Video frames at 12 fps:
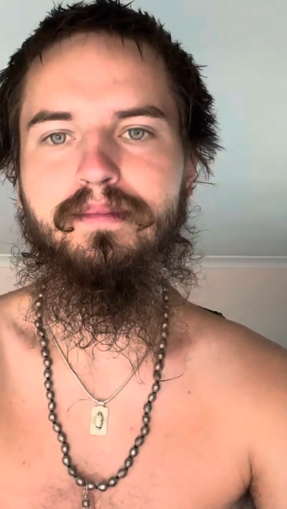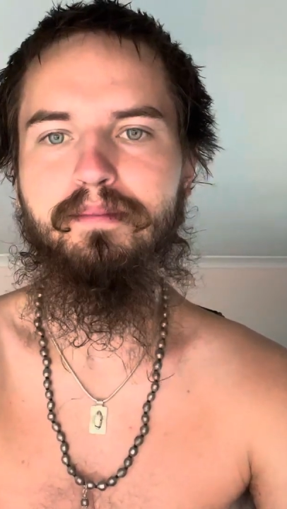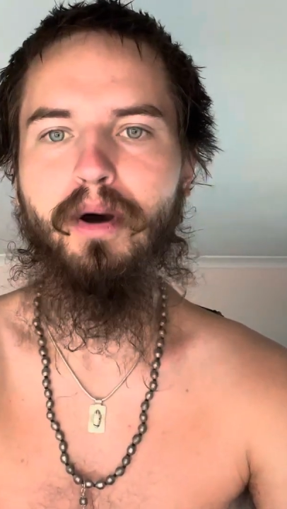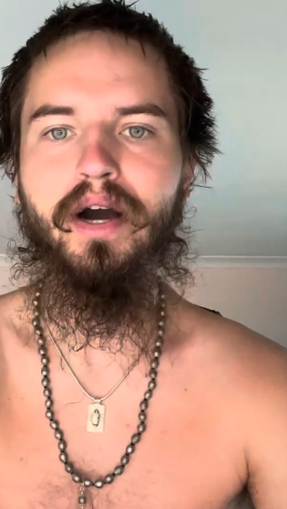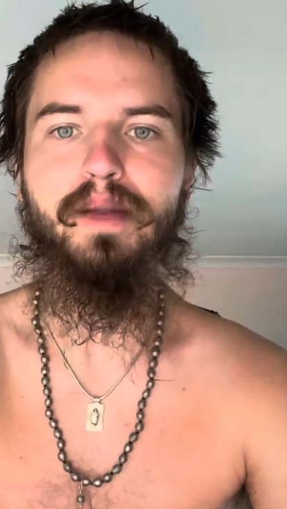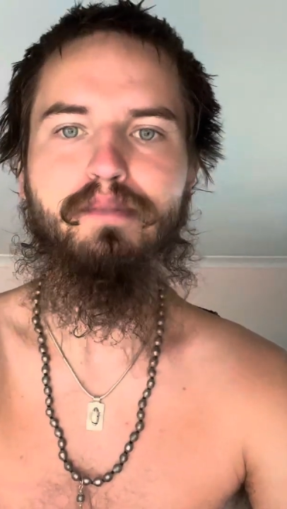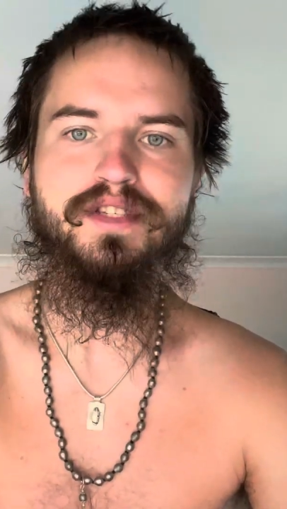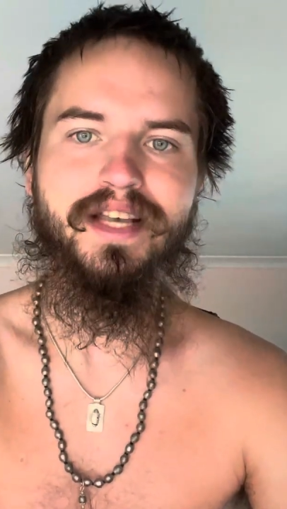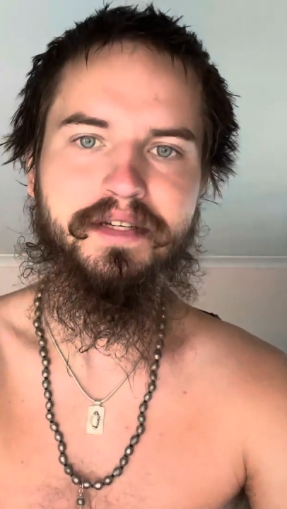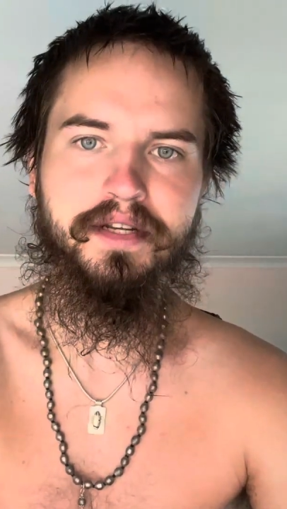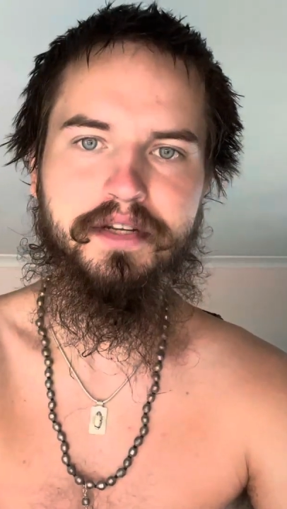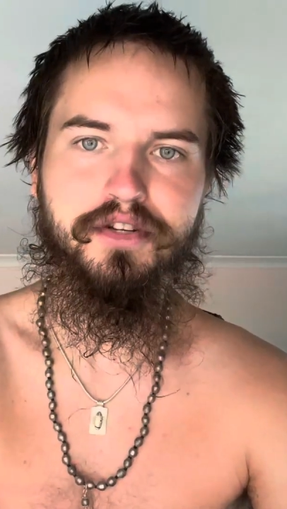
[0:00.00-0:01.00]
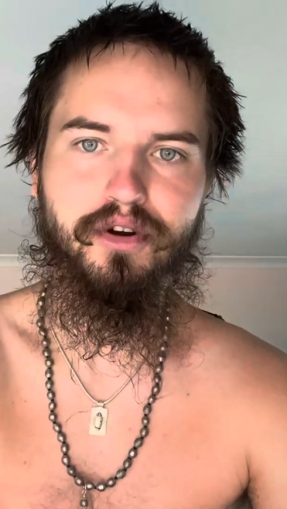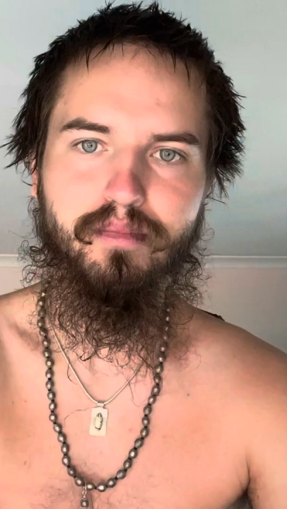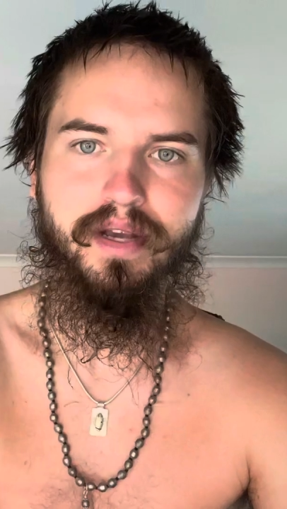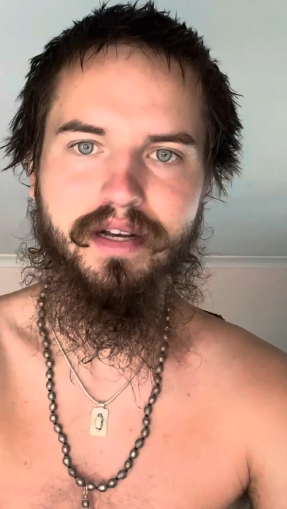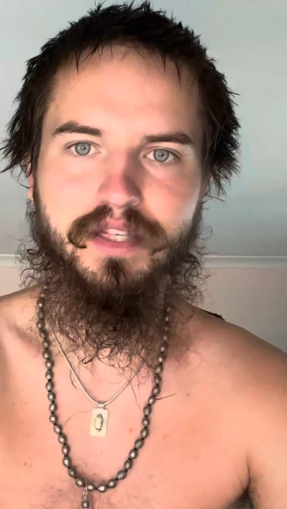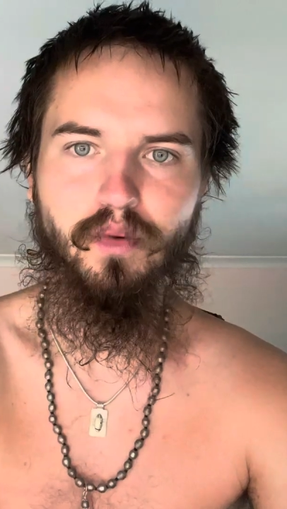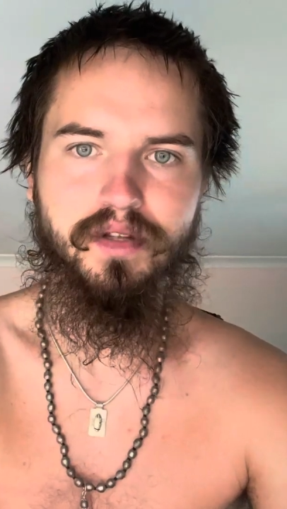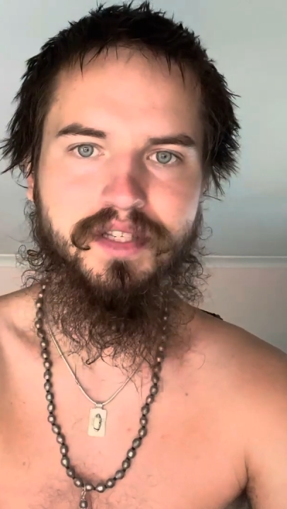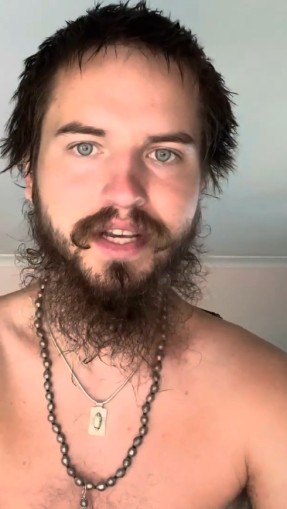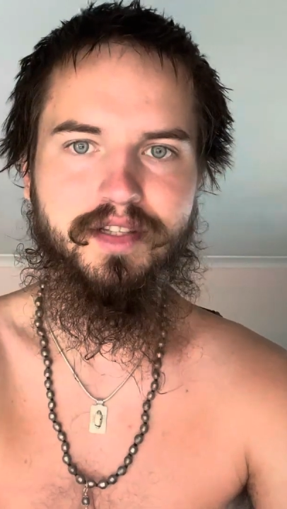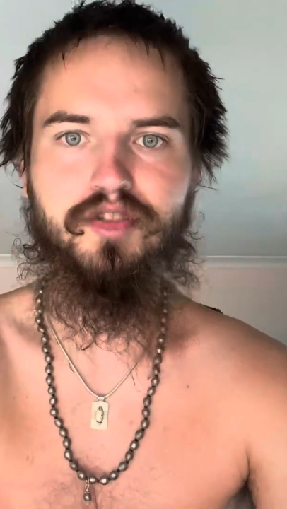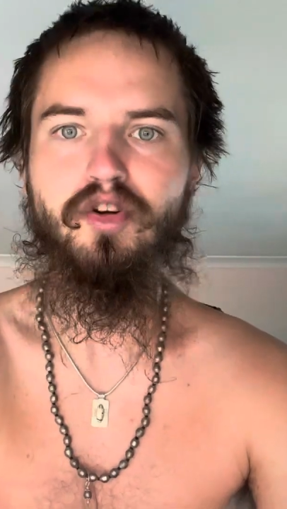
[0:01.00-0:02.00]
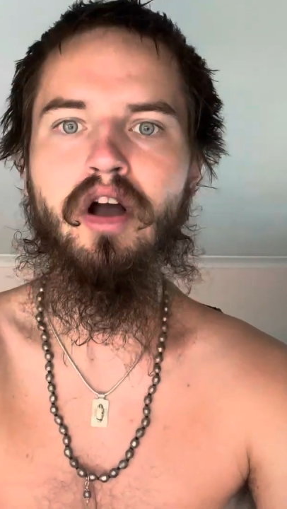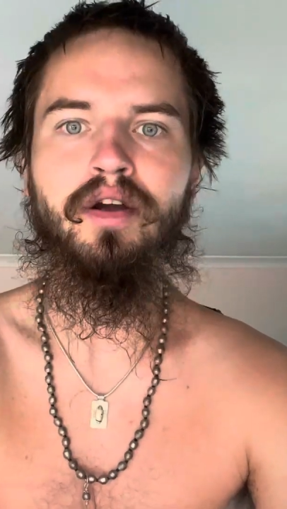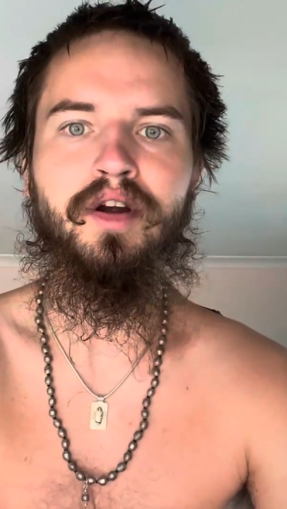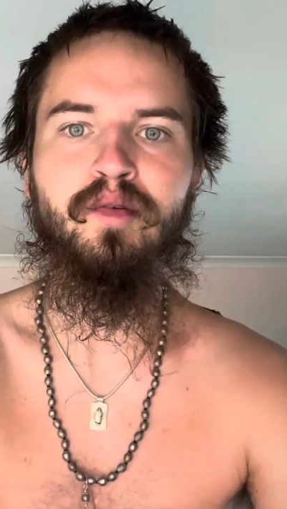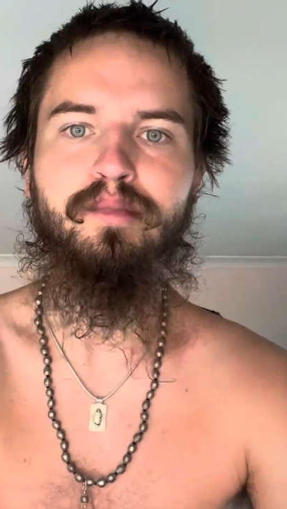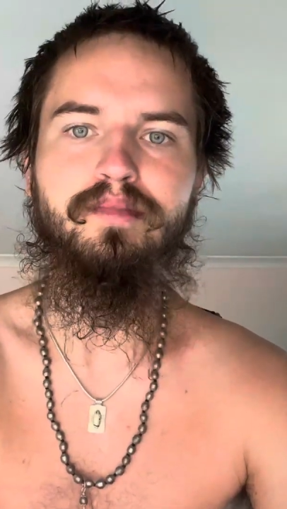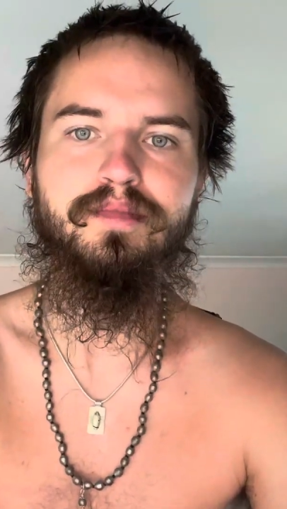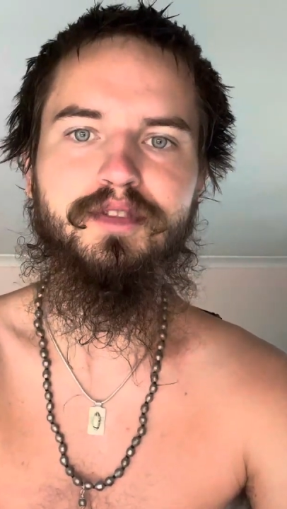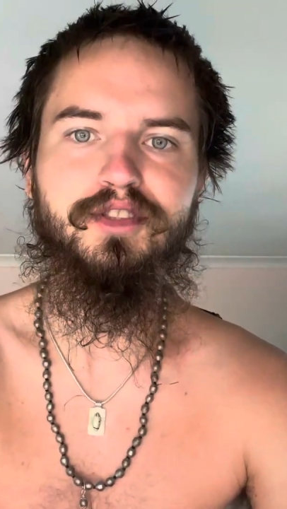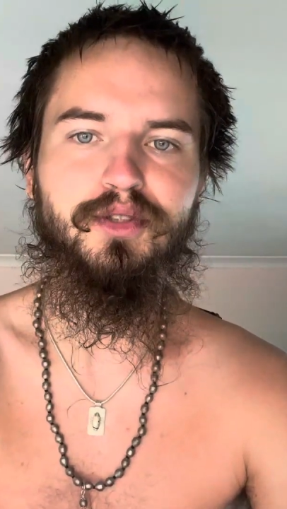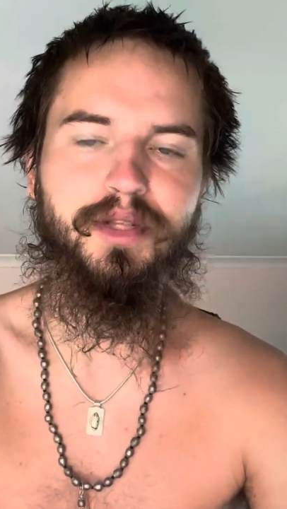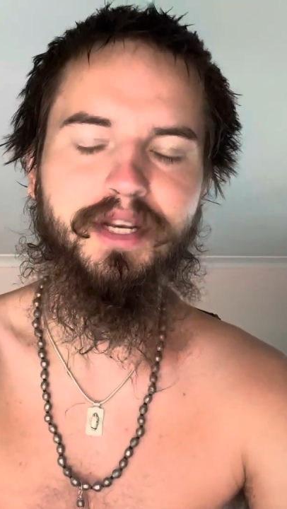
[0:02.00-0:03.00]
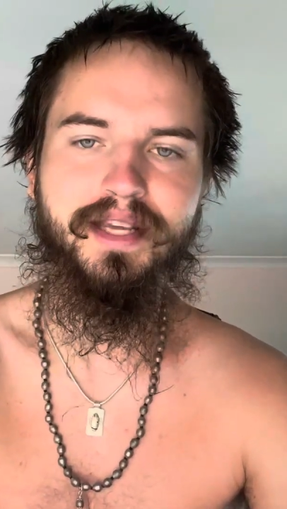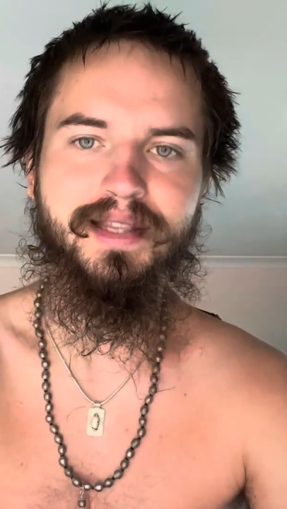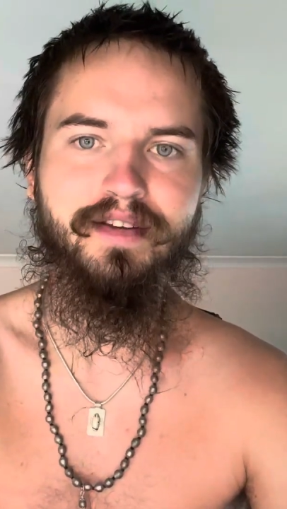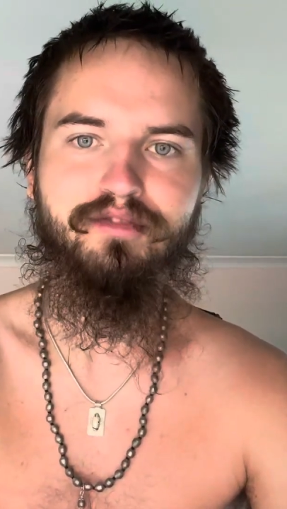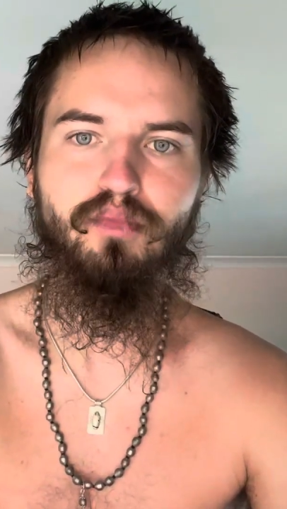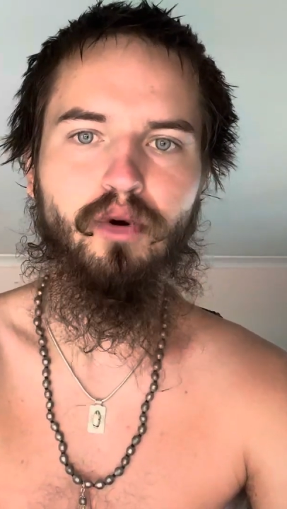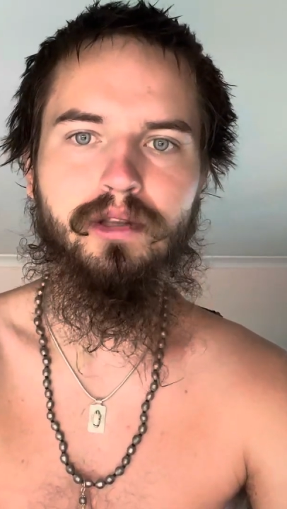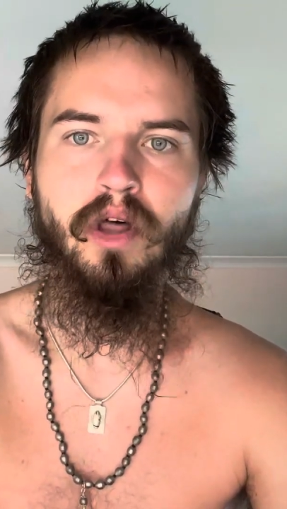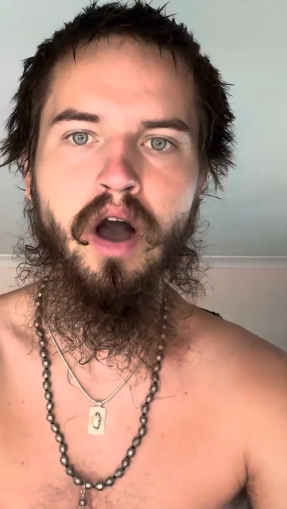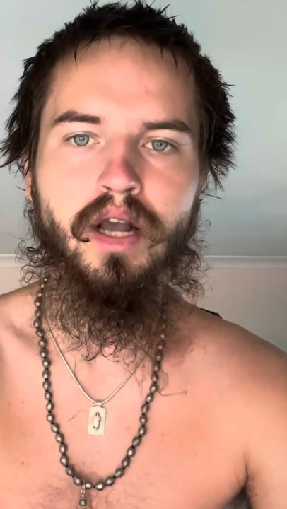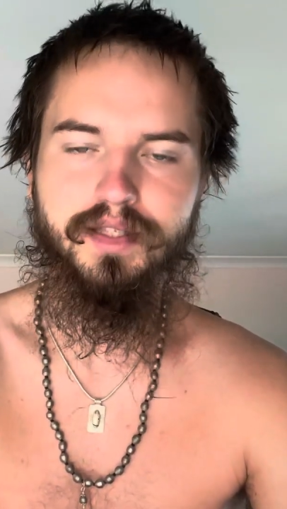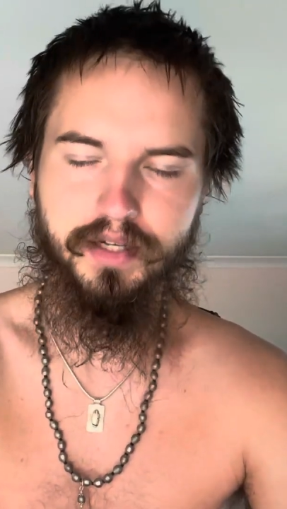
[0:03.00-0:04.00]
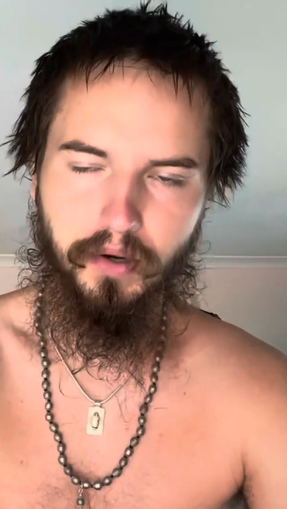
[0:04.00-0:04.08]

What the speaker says: percentage or because he wants to get stronger so that he can lift more logs.